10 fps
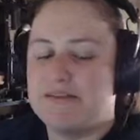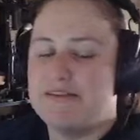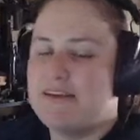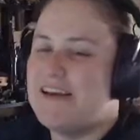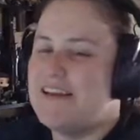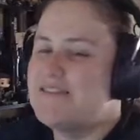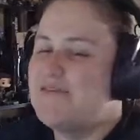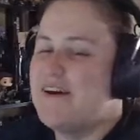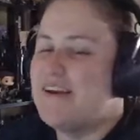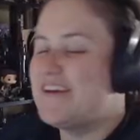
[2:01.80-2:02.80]
it's
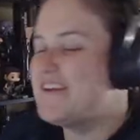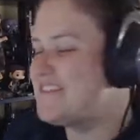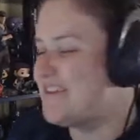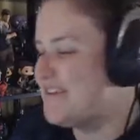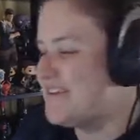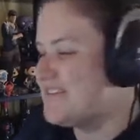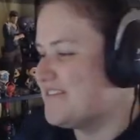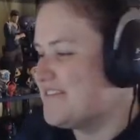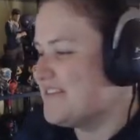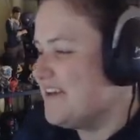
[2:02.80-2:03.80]
fun, so it's all
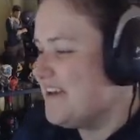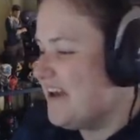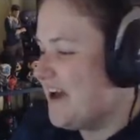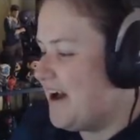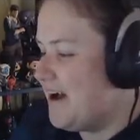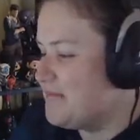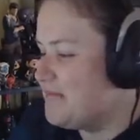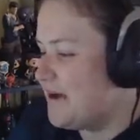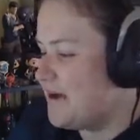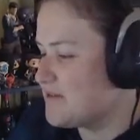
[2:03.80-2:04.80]
good. I'm
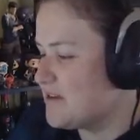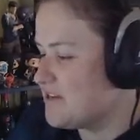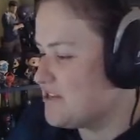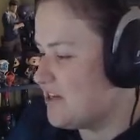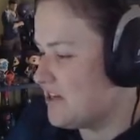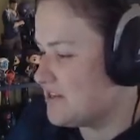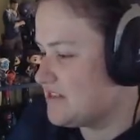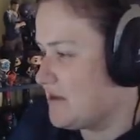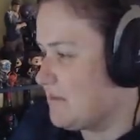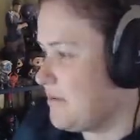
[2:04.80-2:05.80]
gonna chuck
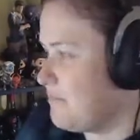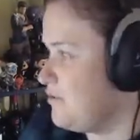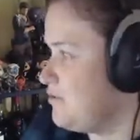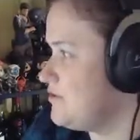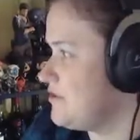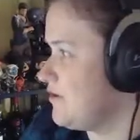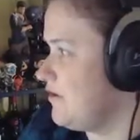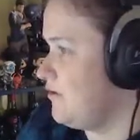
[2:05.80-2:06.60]
some music on